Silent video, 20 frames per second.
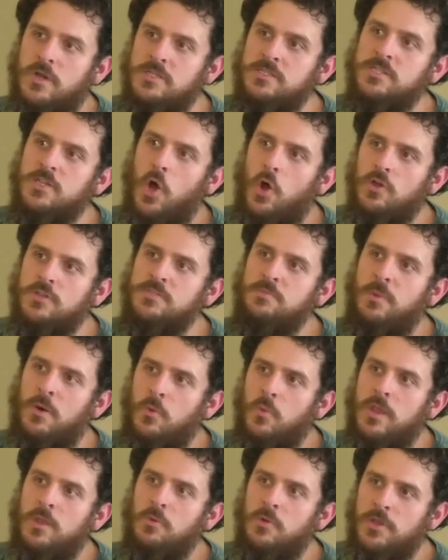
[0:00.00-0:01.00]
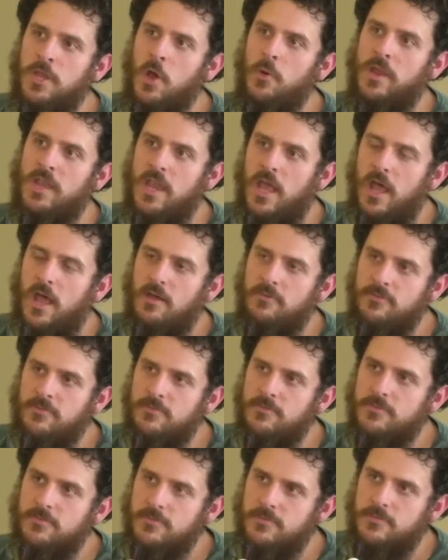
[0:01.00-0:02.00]
results, I, I, but we will know it.
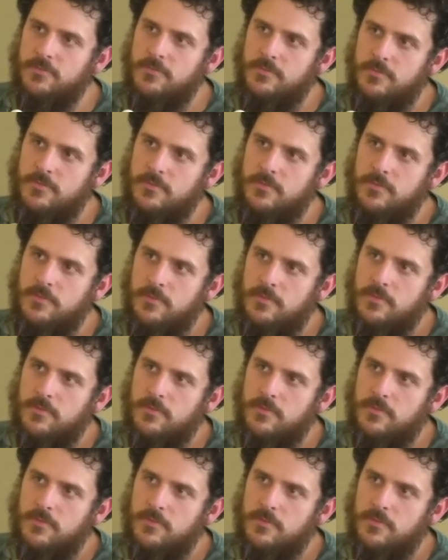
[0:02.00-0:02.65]
Again, I think that's.